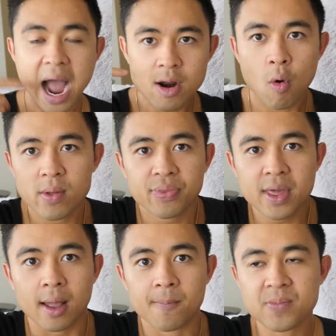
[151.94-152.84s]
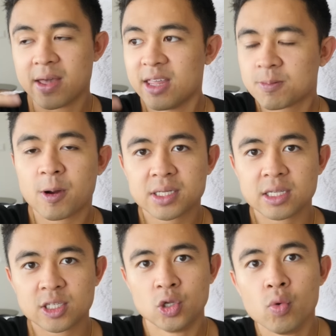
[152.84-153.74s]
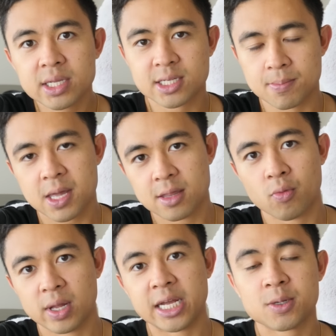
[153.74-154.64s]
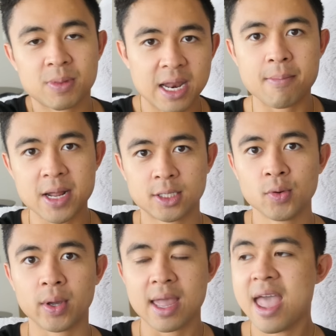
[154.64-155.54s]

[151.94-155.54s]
I know one thing. This person's doing something in the relationship that I'm not doing.